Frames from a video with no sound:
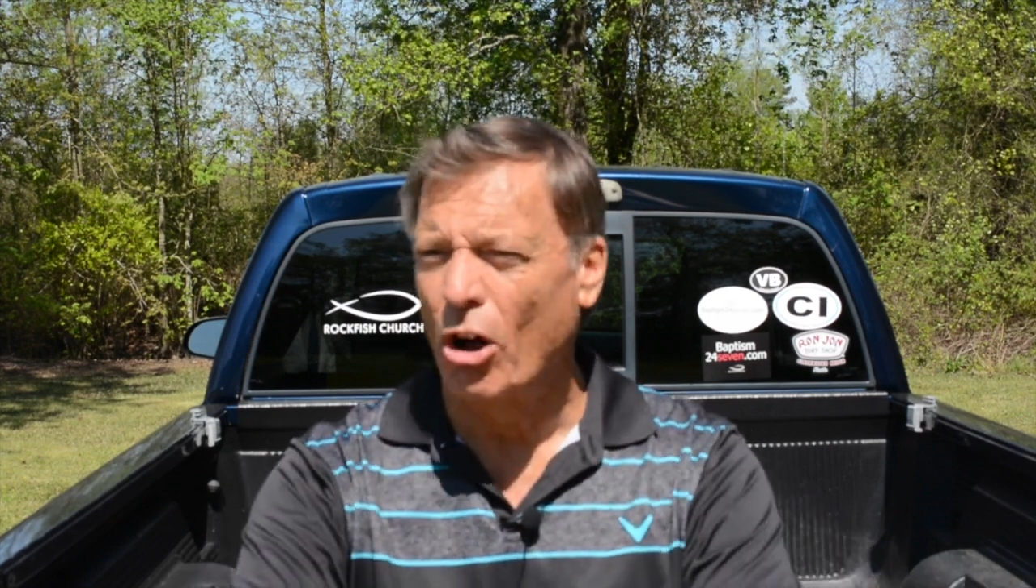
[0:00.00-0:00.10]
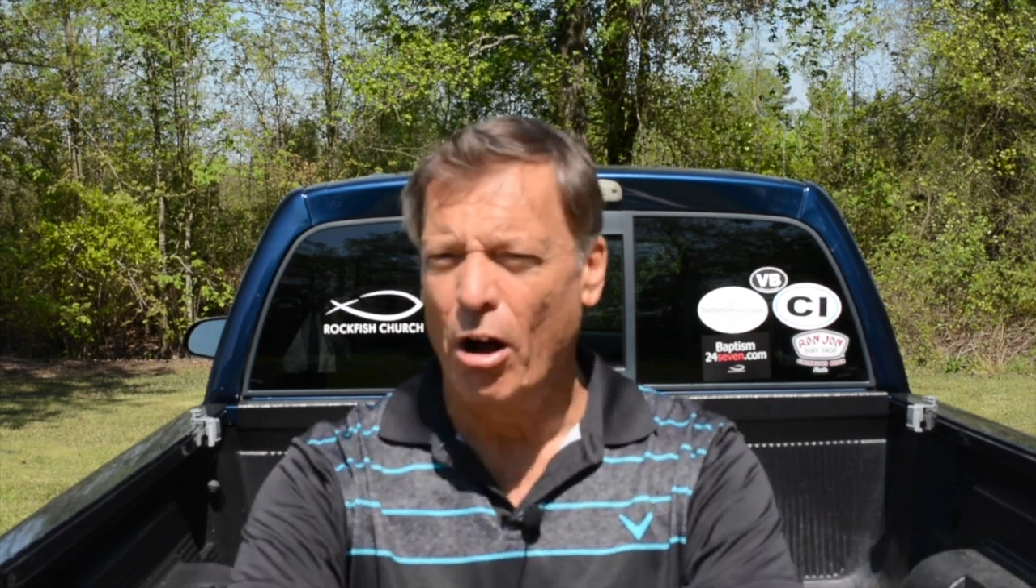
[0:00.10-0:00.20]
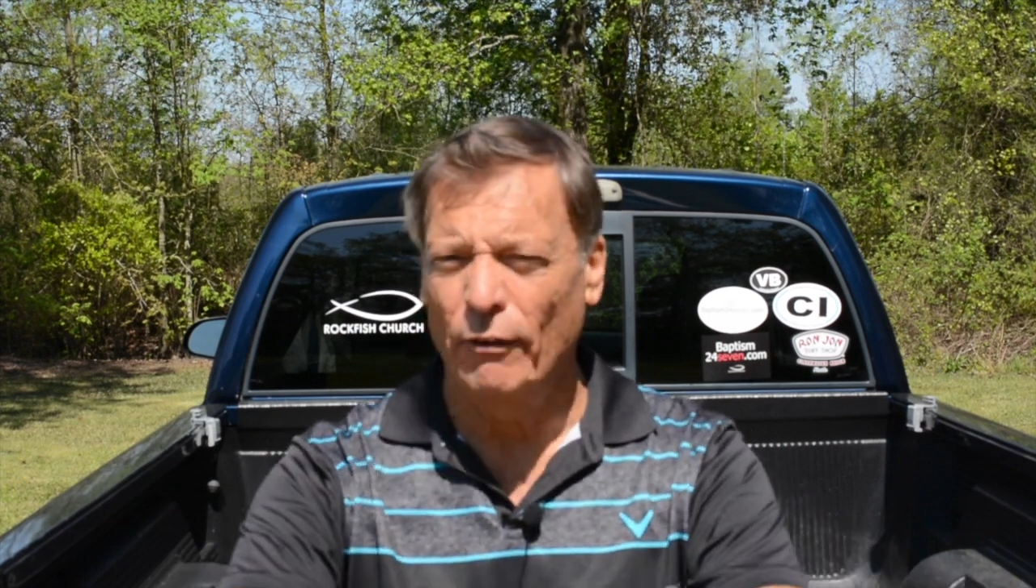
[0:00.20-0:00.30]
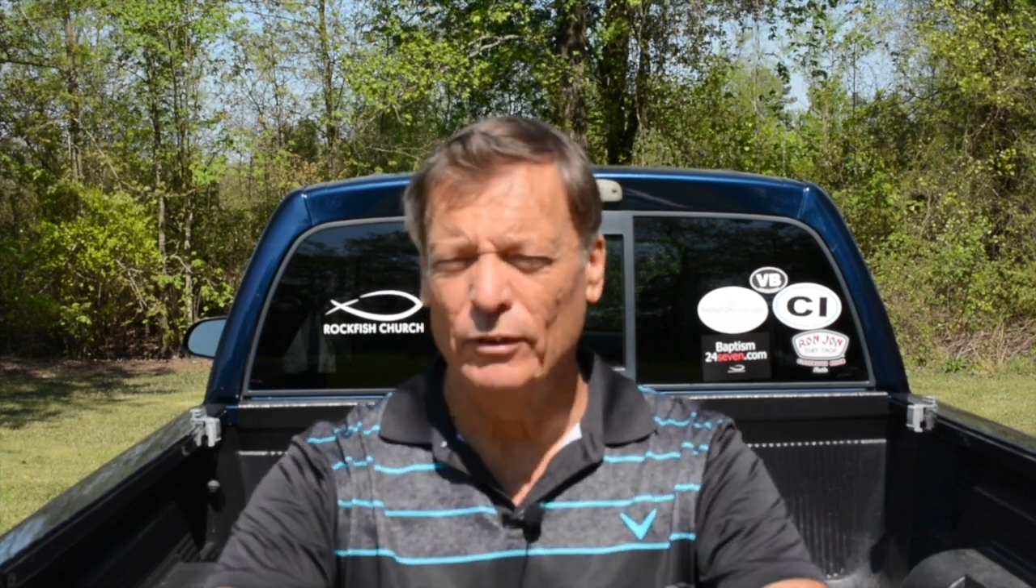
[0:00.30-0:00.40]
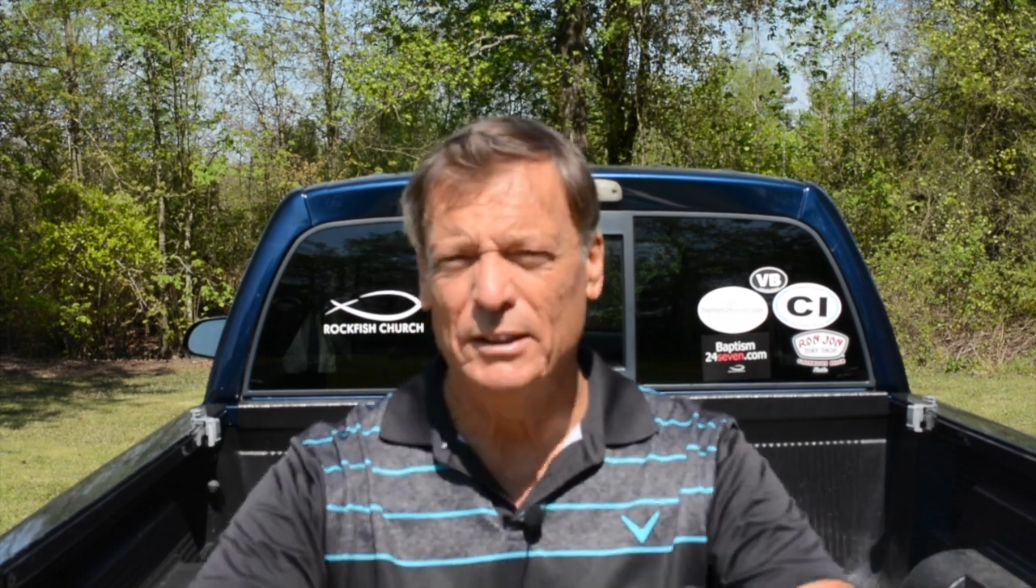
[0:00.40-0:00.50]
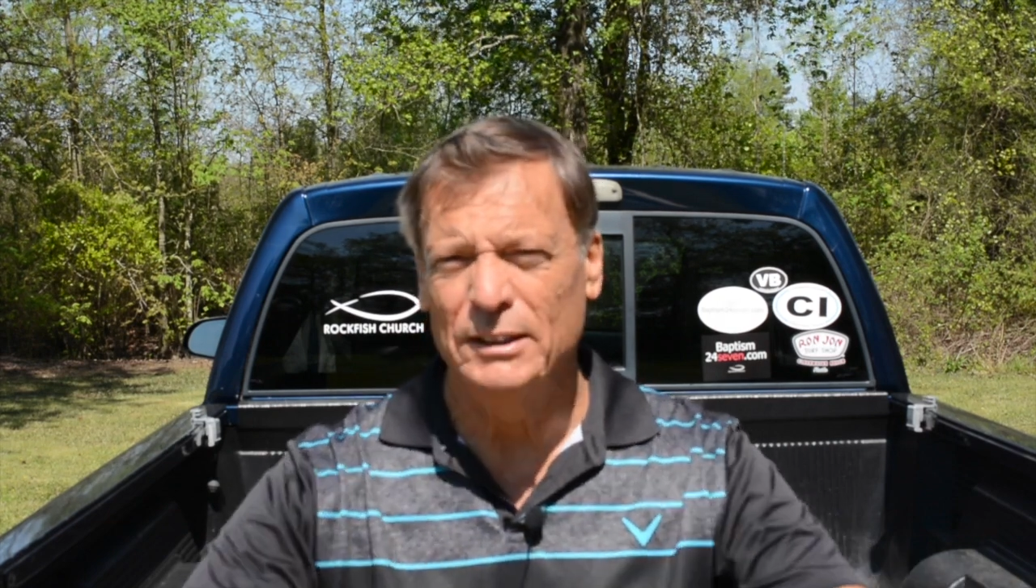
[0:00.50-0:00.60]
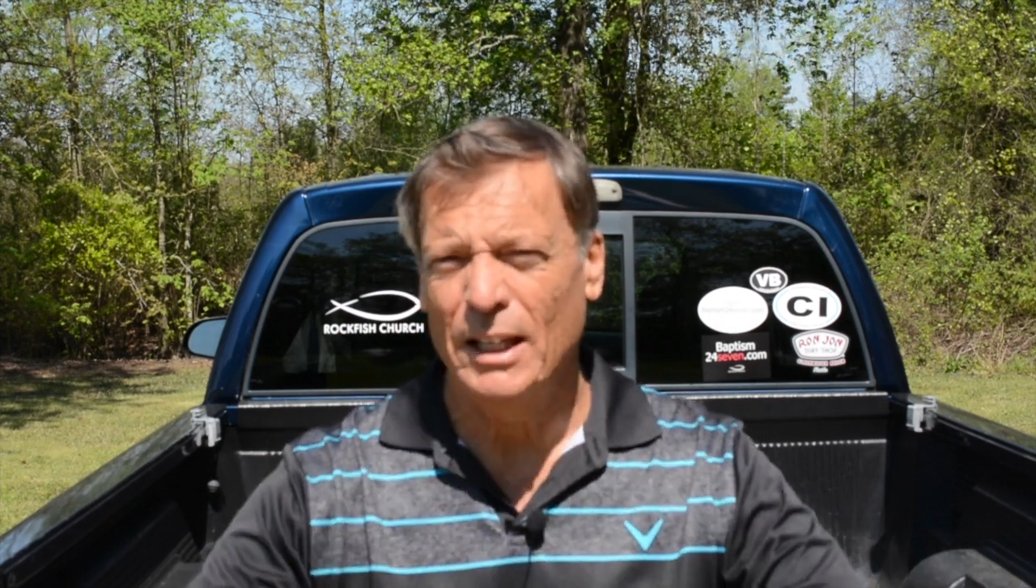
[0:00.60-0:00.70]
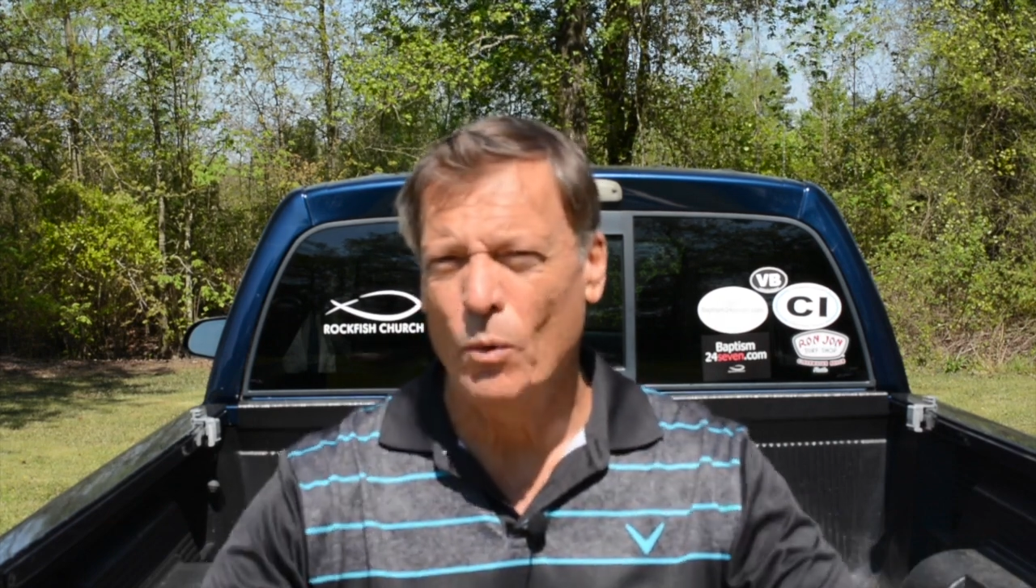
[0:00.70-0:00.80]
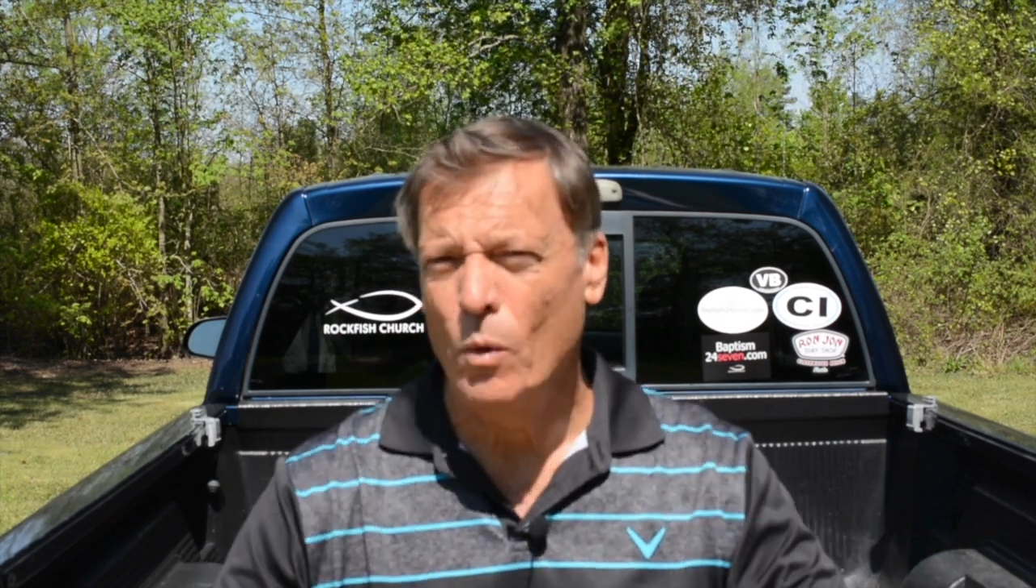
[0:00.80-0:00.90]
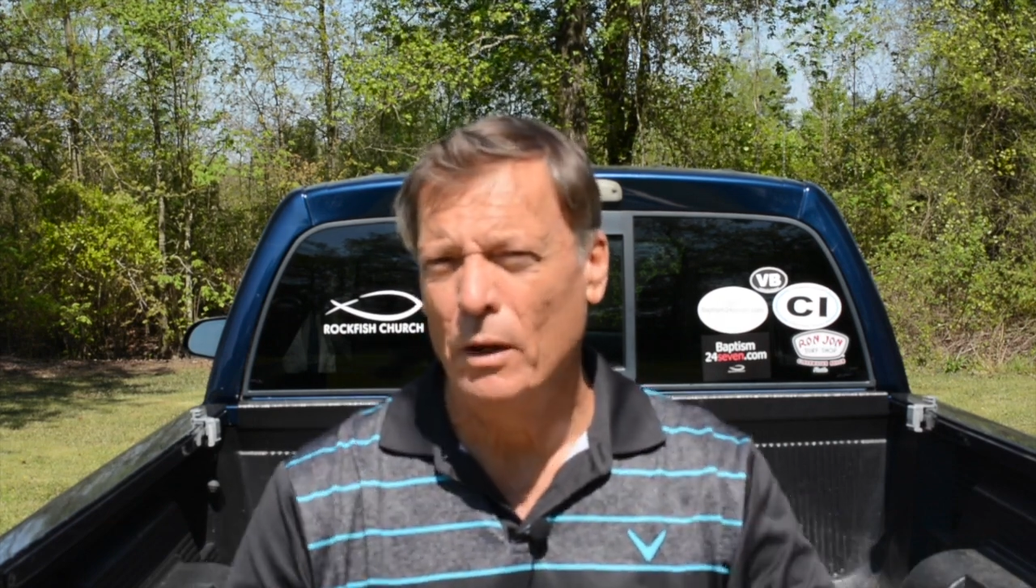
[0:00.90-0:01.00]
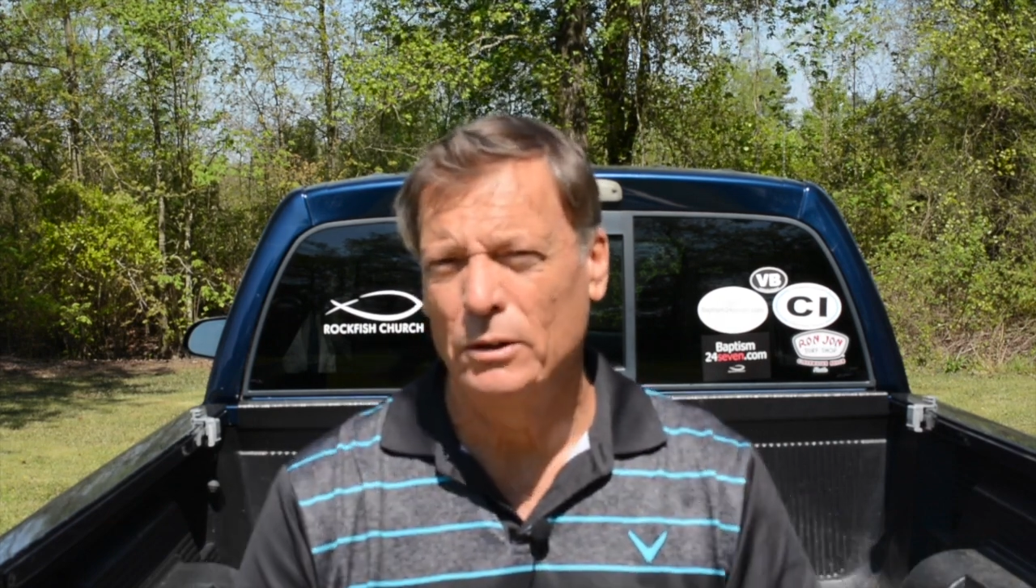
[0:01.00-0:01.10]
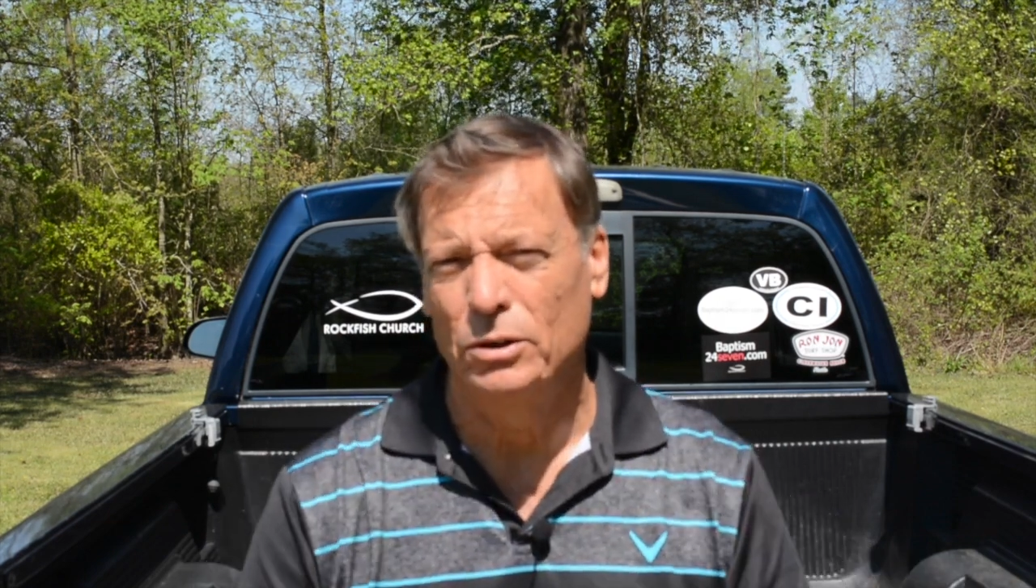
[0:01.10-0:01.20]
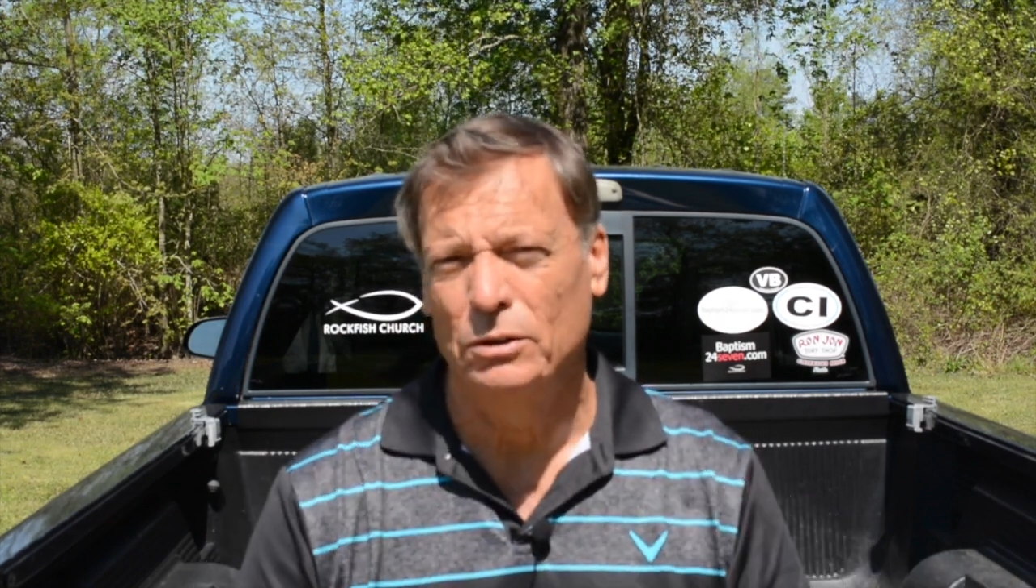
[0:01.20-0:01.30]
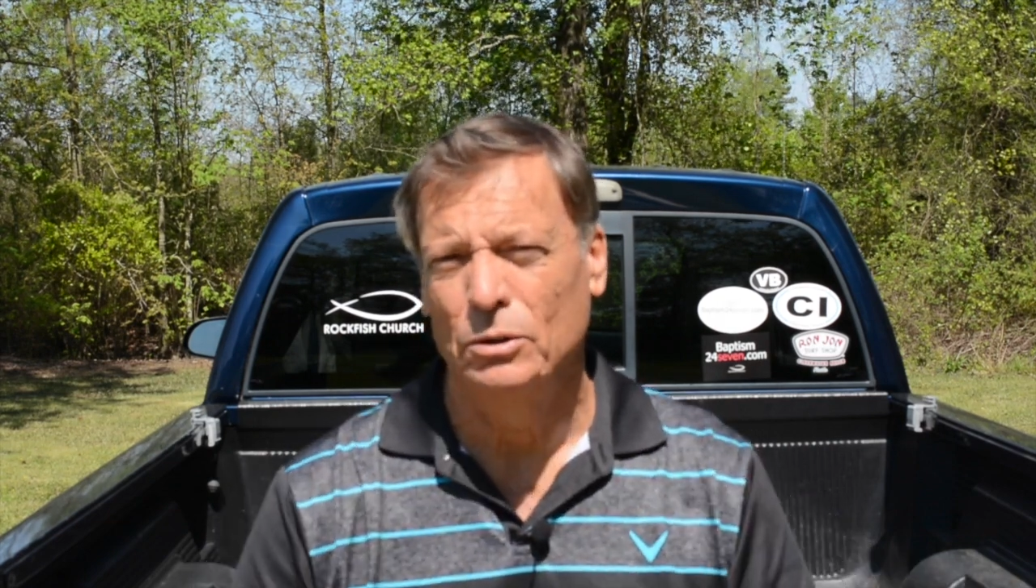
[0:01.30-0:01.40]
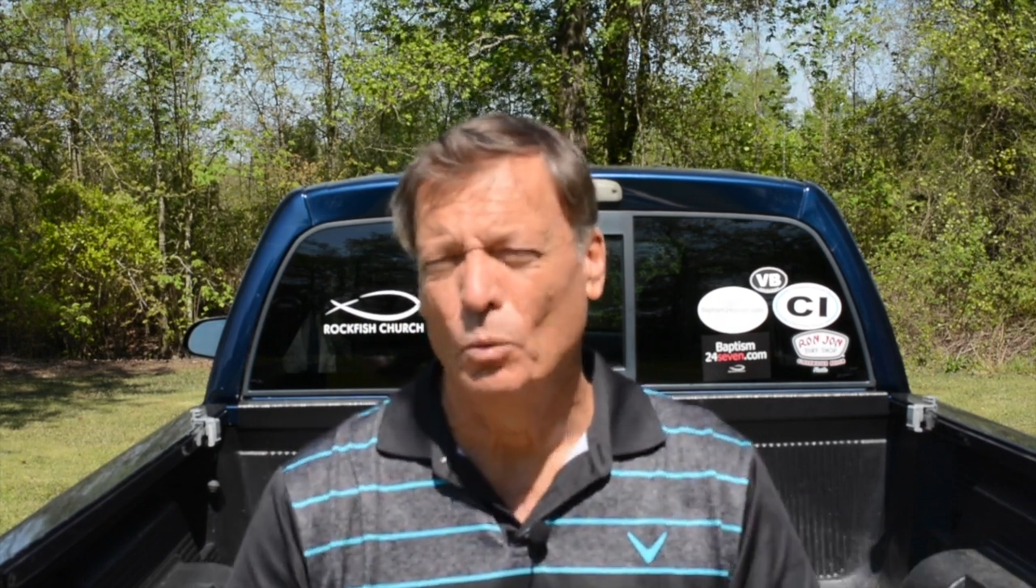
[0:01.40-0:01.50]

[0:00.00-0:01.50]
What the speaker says: often as they want to